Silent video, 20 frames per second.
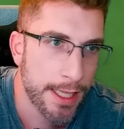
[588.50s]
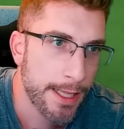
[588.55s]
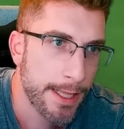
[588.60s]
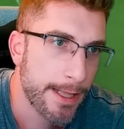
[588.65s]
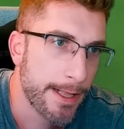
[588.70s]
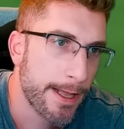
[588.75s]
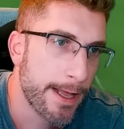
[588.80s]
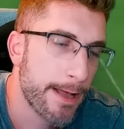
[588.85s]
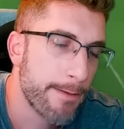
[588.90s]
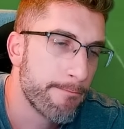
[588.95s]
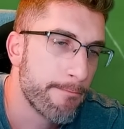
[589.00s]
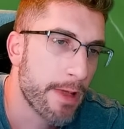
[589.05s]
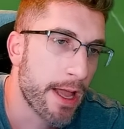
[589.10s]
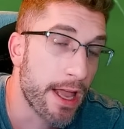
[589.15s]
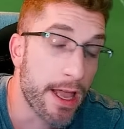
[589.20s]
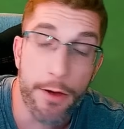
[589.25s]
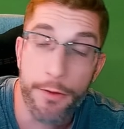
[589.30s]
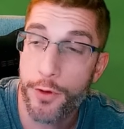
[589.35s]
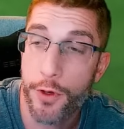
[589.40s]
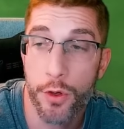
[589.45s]

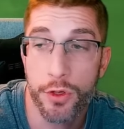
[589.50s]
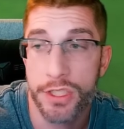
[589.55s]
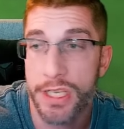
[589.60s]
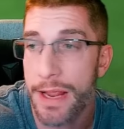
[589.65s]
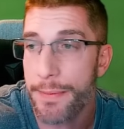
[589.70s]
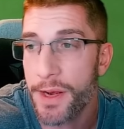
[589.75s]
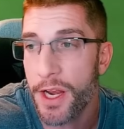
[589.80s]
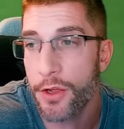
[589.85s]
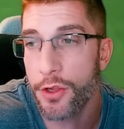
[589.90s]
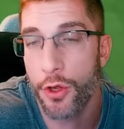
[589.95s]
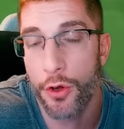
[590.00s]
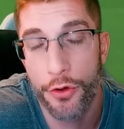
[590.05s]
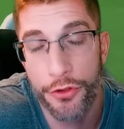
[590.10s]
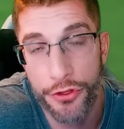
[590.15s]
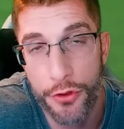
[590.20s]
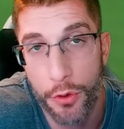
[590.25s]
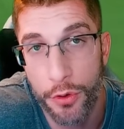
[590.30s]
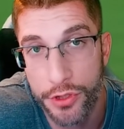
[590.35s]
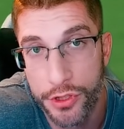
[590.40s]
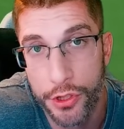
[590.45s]
Of course, let me know your
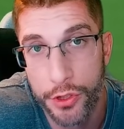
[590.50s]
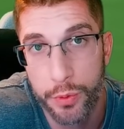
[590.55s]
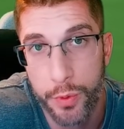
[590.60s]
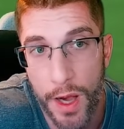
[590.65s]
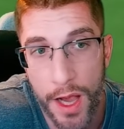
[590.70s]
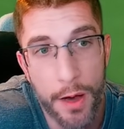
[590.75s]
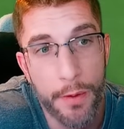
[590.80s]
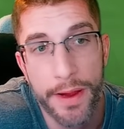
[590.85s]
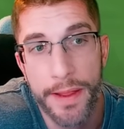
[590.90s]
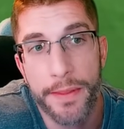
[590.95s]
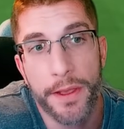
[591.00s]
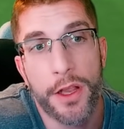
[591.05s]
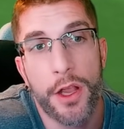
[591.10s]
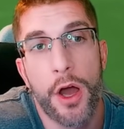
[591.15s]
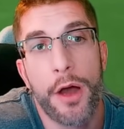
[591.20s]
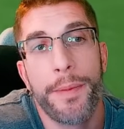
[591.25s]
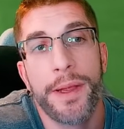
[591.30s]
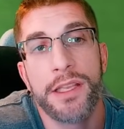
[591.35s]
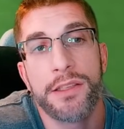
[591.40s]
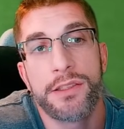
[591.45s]
thoughts as well in the
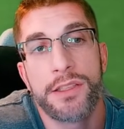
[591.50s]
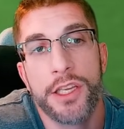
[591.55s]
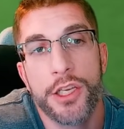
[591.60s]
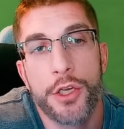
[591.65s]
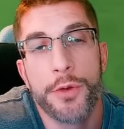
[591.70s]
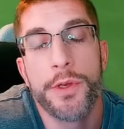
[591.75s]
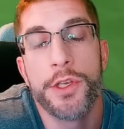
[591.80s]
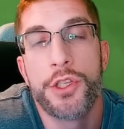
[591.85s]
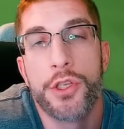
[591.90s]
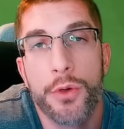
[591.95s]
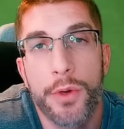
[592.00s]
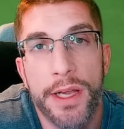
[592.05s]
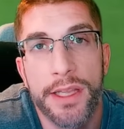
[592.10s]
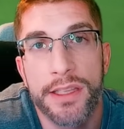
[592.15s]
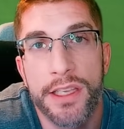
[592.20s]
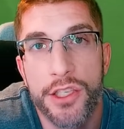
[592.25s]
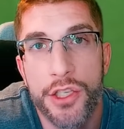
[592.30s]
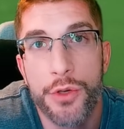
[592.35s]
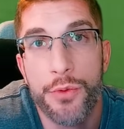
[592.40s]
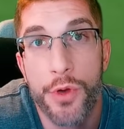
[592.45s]
comments. Did you enjoy it?
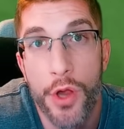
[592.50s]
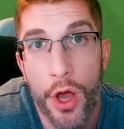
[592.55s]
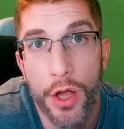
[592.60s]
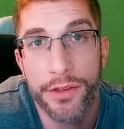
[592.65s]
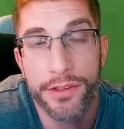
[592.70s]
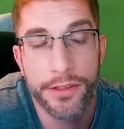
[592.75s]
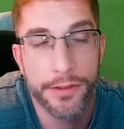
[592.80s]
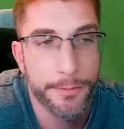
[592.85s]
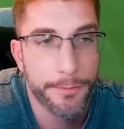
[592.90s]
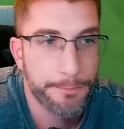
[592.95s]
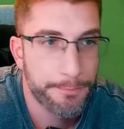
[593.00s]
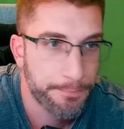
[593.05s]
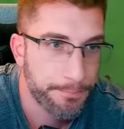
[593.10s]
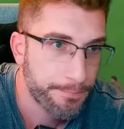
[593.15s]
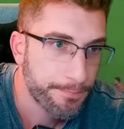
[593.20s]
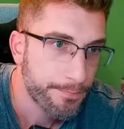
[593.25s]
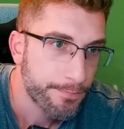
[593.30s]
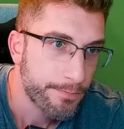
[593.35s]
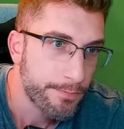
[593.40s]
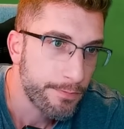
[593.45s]
Did you not?
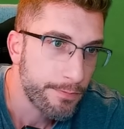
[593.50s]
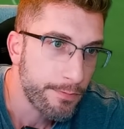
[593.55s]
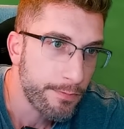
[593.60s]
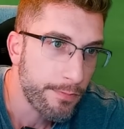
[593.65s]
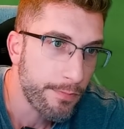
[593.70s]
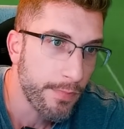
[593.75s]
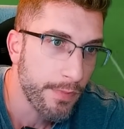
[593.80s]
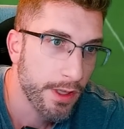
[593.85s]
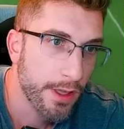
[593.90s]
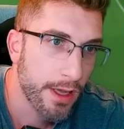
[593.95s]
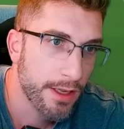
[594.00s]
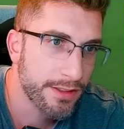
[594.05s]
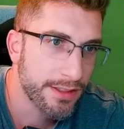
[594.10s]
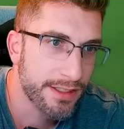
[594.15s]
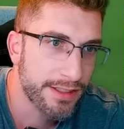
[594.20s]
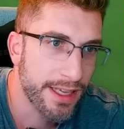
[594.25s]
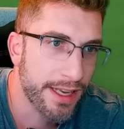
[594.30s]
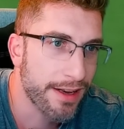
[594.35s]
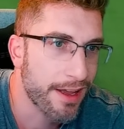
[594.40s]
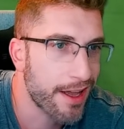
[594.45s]
As I
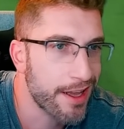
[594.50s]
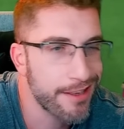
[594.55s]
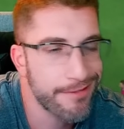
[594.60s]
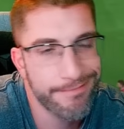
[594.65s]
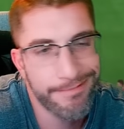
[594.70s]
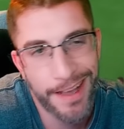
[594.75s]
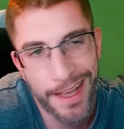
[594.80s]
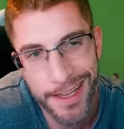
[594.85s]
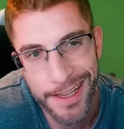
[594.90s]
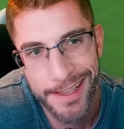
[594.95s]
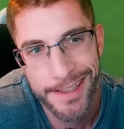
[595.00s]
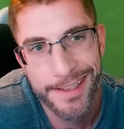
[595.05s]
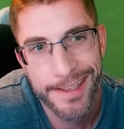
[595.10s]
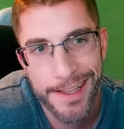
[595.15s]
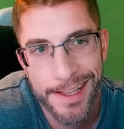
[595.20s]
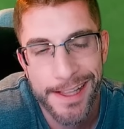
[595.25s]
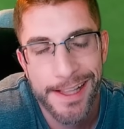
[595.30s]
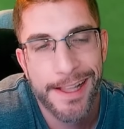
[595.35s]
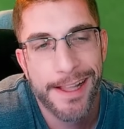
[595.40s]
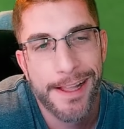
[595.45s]
said,
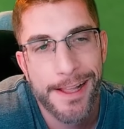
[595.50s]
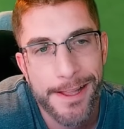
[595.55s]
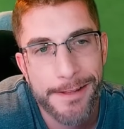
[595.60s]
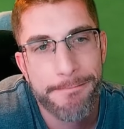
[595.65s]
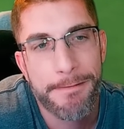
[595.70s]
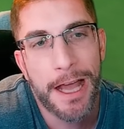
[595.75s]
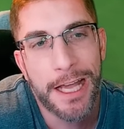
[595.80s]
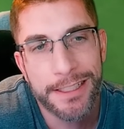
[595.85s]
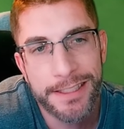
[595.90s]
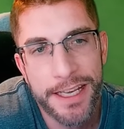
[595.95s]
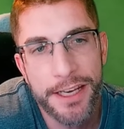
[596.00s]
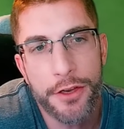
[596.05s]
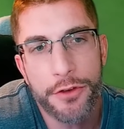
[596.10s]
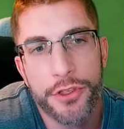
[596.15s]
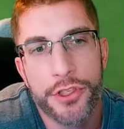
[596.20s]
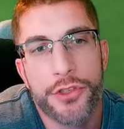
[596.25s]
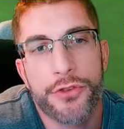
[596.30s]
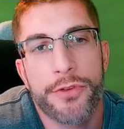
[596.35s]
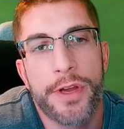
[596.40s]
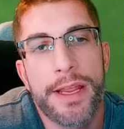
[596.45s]
I said on
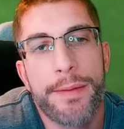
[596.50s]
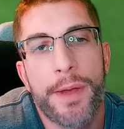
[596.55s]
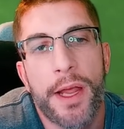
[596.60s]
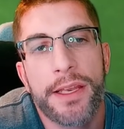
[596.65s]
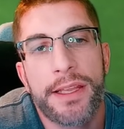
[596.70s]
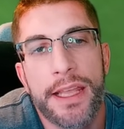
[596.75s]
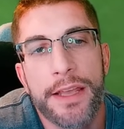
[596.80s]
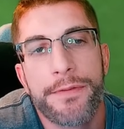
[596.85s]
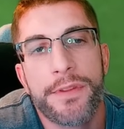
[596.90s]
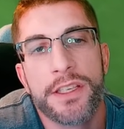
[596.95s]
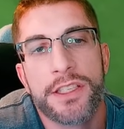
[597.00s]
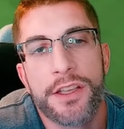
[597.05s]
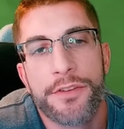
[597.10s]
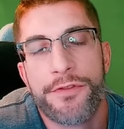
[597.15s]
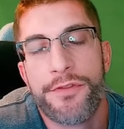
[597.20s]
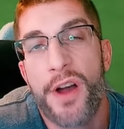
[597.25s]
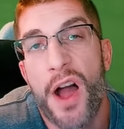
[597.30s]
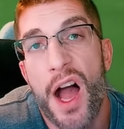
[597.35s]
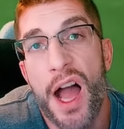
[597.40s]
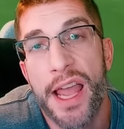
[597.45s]
stream I'd give this a
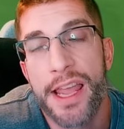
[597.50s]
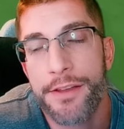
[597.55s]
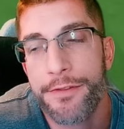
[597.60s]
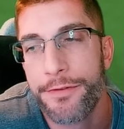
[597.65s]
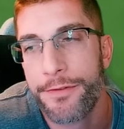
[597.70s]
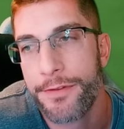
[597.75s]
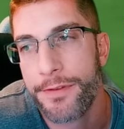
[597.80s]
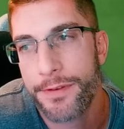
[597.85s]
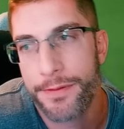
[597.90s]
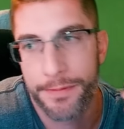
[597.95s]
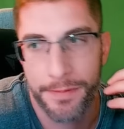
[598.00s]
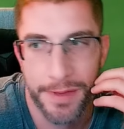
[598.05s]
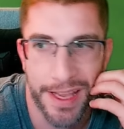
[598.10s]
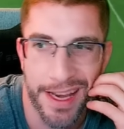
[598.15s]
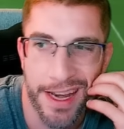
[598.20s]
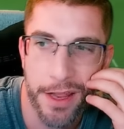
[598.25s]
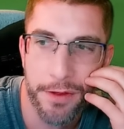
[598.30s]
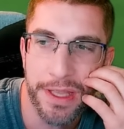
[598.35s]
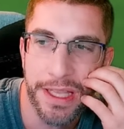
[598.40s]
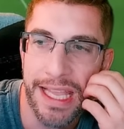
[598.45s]
5,
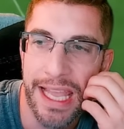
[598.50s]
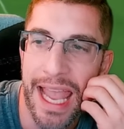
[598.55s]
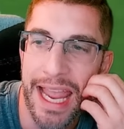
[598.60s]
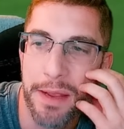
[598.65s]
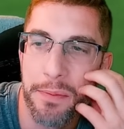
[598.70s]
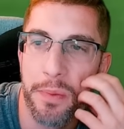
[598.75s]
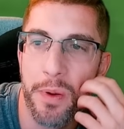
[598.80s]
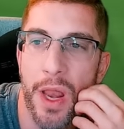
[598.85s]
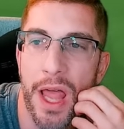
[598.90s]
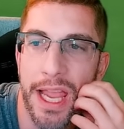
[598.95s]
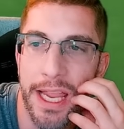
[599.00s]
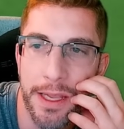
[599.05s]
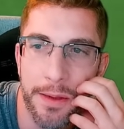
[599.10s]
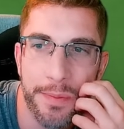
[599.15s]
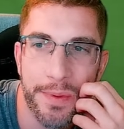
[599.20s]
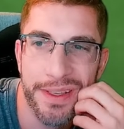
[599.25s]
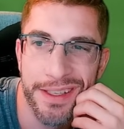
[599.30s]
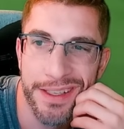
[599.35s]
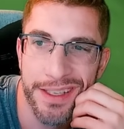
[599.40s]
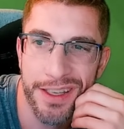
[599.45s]
you know, the gameplay,
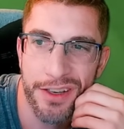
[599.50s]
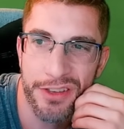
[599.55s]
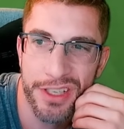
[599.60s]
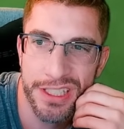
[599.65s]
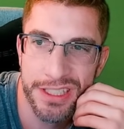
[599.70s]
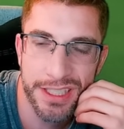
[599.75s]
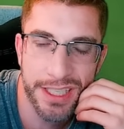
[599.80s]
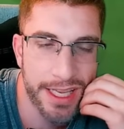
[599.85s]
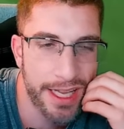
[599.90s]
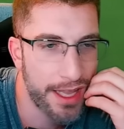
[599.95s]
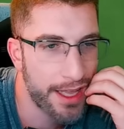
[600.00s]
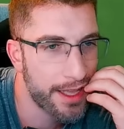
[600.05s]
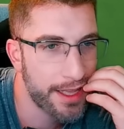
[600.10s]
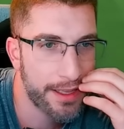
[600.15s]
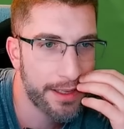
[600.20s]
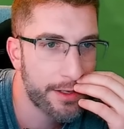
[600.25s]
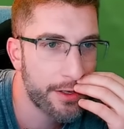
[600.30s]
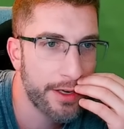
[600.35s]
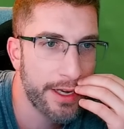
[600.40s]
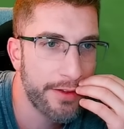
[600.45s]
but honestly,
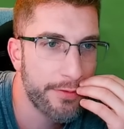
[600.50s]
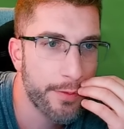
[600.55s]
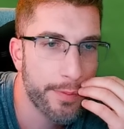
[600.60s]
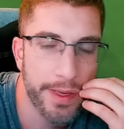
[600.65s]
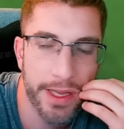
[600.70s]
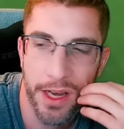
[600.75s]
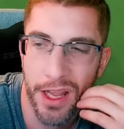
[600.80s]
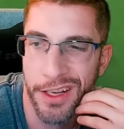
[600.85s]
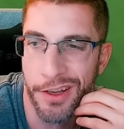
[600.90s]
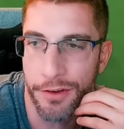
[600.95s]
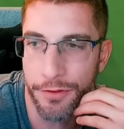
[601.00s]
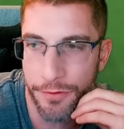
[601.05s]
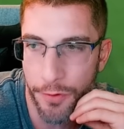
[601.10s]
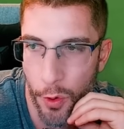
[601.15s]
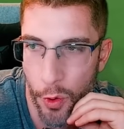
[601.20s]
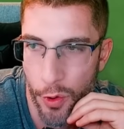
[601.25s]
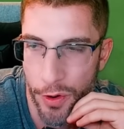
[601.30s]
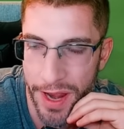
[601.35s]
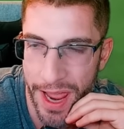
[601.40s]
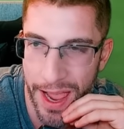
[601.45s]
it could even be like a
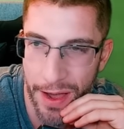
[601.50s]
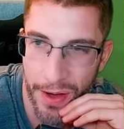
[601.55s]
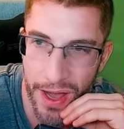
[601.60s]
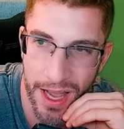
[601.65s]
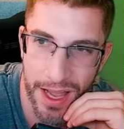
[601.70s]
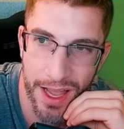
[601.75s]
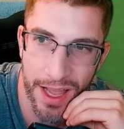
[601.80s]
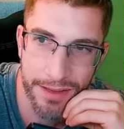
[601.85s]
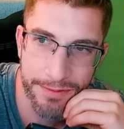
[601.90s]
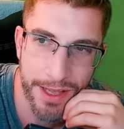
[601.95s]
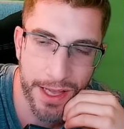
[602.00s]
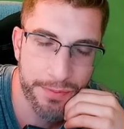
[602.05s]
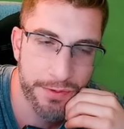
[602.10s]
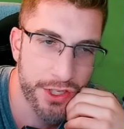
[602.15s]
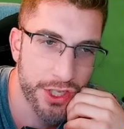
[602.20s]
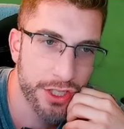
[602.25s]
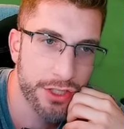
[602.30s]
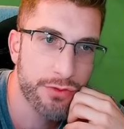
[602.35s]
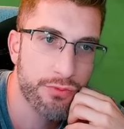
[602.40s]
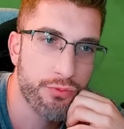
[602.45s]
4 now. I'm
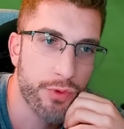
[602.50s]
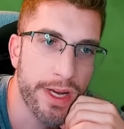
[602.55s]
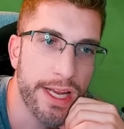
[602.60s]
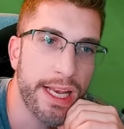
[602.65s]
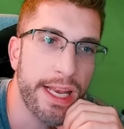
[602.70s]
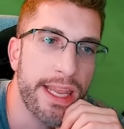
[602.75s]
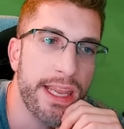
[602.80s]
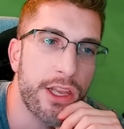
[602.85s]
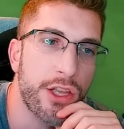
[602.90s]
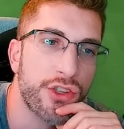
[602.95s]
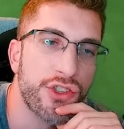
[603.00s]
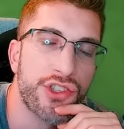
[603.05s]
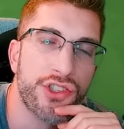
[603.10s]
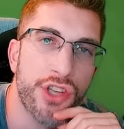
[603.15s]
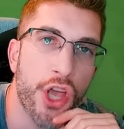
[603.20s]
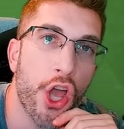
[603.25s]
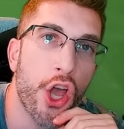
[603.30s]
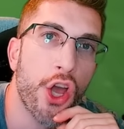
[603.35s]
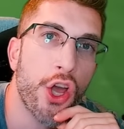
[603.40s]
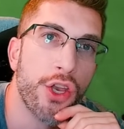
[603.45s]
just really
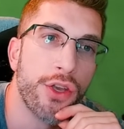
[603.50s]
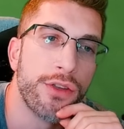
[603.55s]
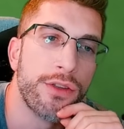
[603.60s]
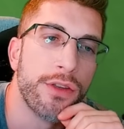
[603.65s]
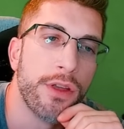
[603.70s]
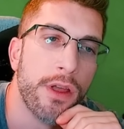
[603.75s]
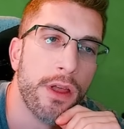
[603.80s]
concerned